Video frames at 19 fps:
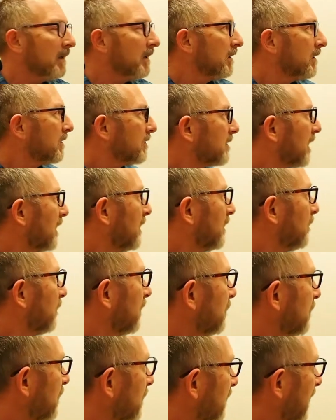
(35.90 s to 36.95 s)
So
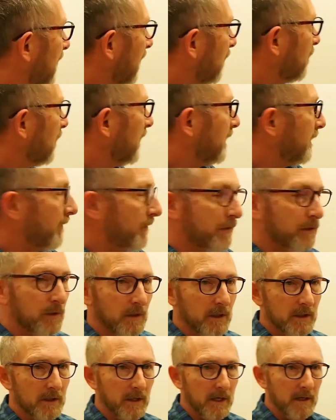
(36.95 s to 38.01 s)
we'll work our way through
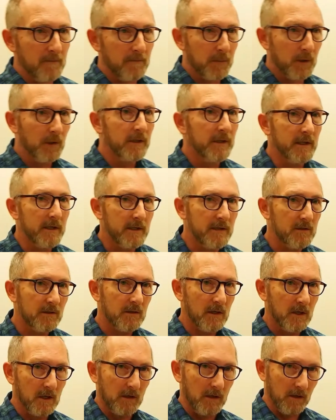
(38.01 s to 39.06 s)
it, and please,
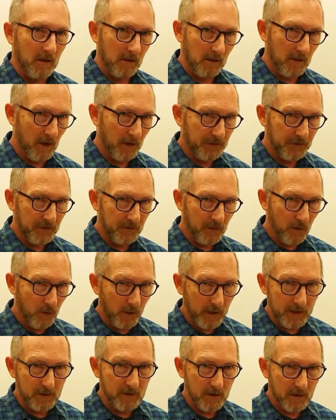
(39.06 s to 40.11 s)
lots of
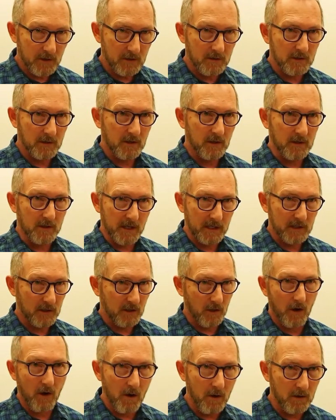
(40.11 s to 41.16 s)
questions, because that's
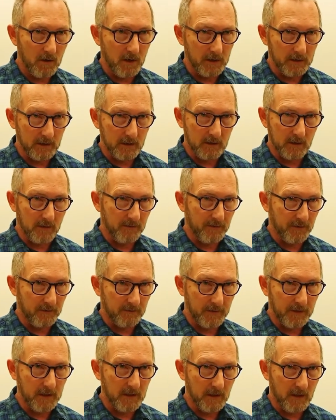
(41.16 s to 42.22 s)
the whole idea of the
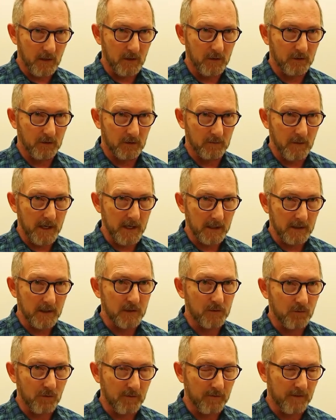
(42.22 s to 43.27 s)
video, to make
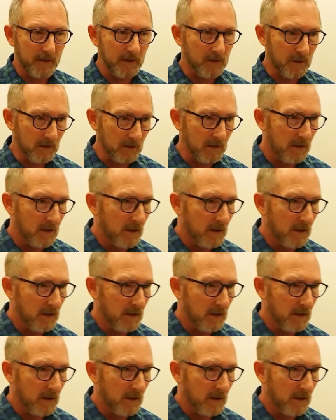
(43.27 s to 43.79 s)
this revision